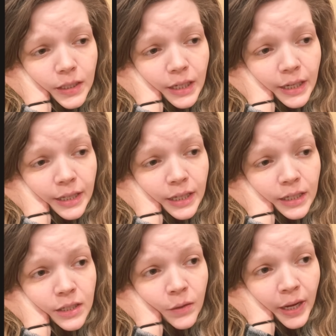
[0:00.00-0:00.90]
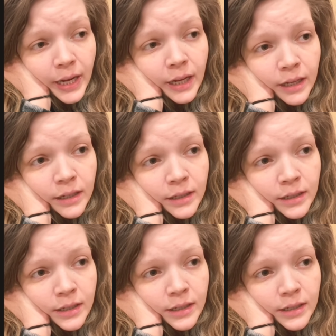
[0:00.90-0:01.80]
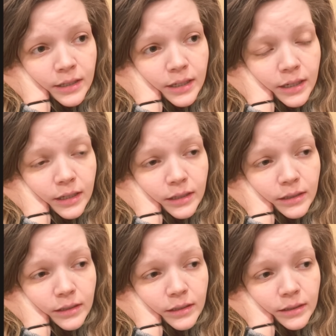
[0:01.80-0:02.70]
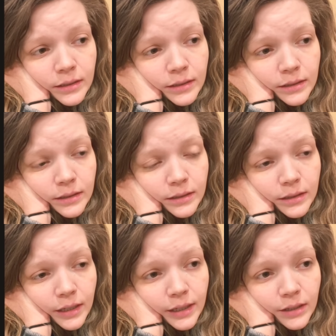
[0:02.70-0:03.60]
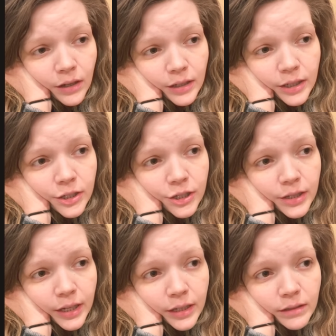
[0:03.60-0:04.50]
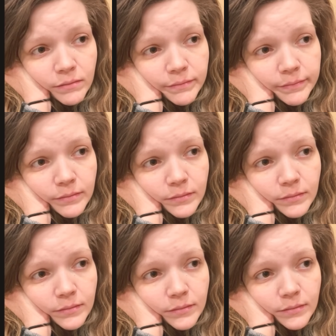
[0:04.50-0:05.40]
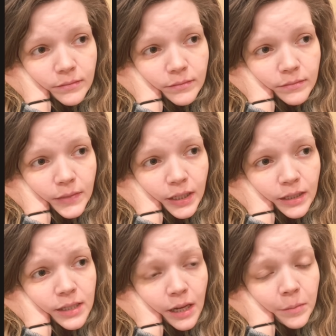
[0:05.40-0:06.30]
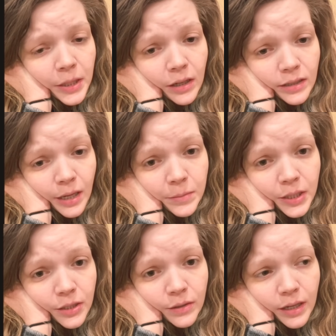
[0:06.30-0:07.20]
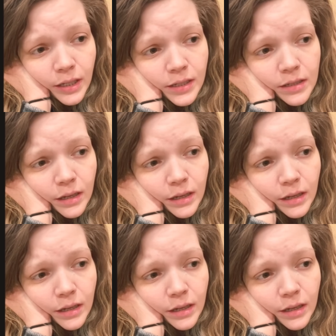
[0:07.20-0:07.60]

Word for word: And I think it's okay to acknowledge that, and it's taken me a long time to do this.